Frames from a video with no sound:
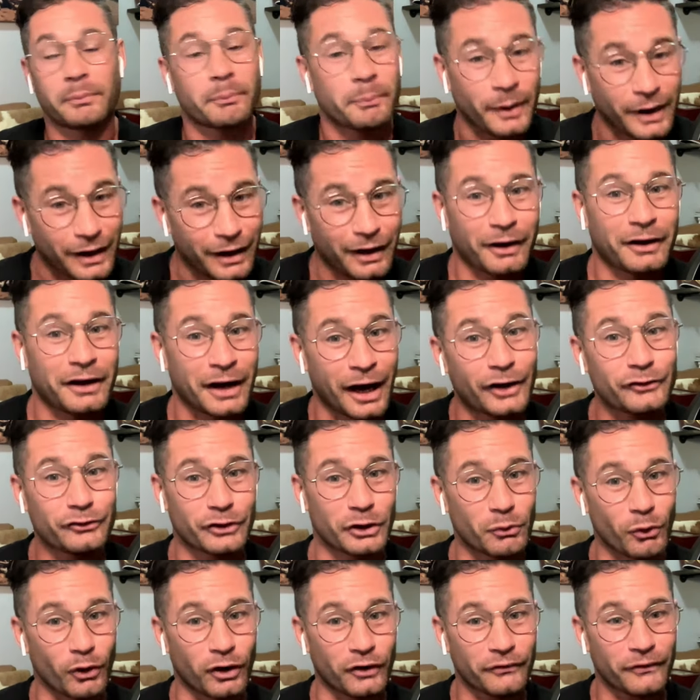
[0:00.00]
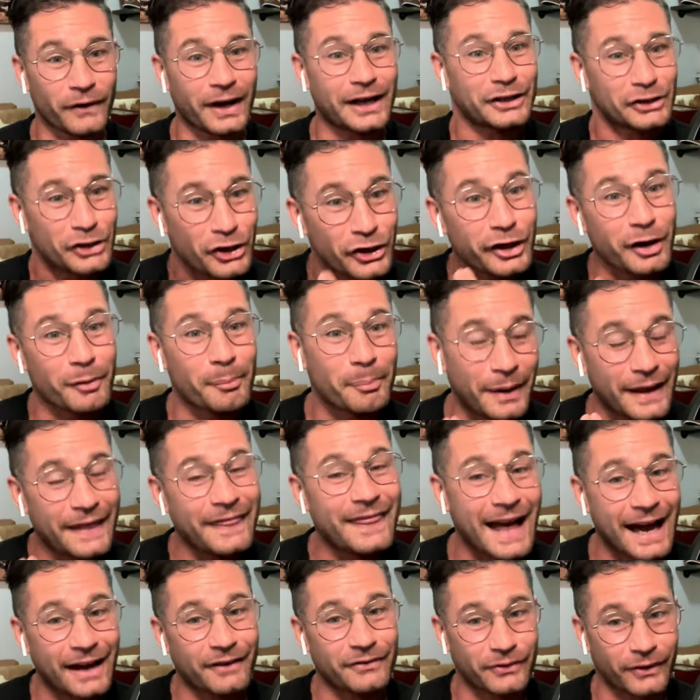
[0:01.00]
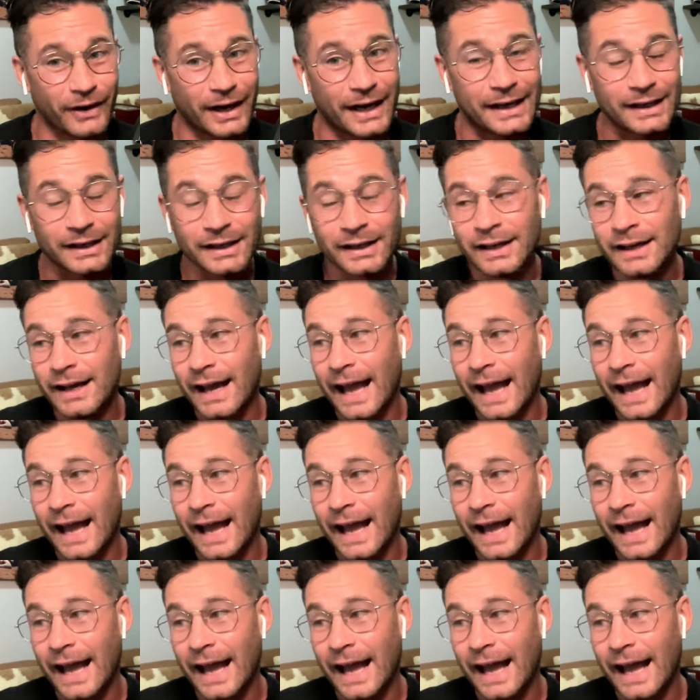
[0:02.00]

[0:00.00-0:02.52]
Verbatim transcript: But an Andre Ward fight could have been that fight.